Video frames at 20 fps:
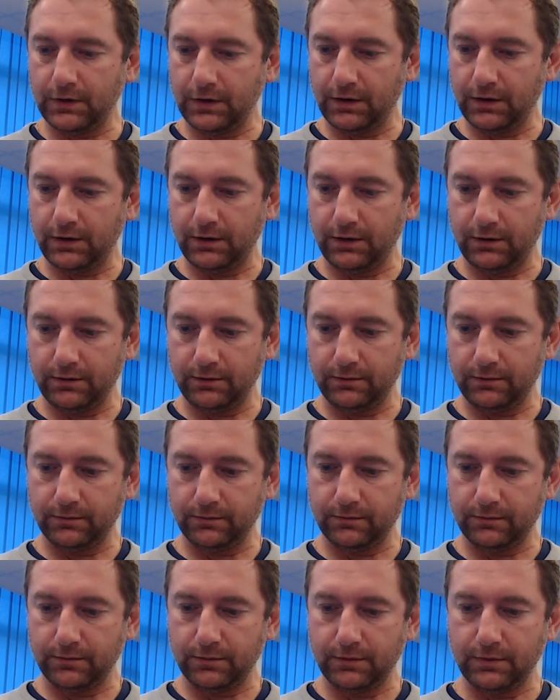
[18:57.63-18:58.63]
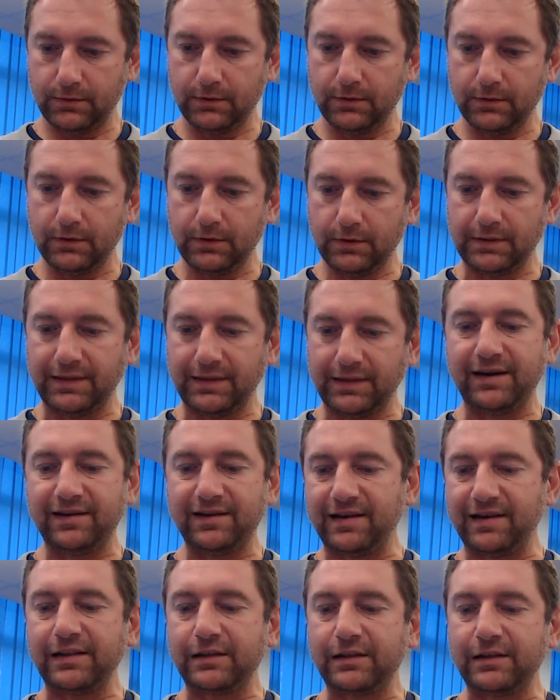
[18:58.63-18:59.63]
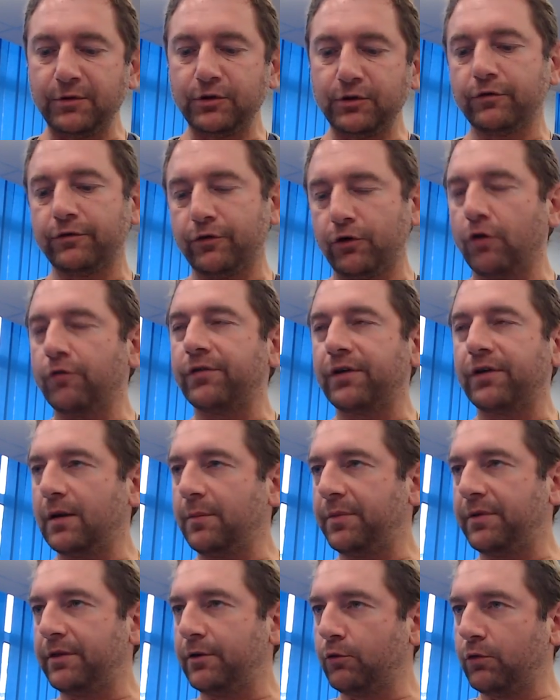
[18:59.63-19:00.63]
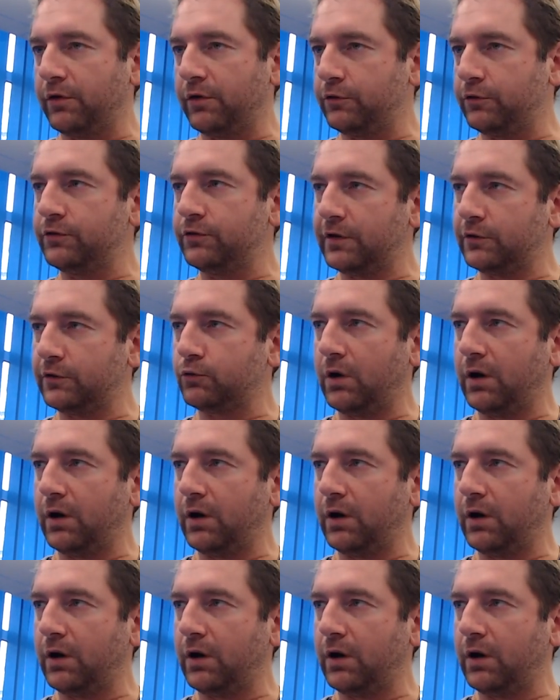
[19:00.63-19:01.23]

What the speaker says: Okay. There is a little bit of an overlap in the questions. That's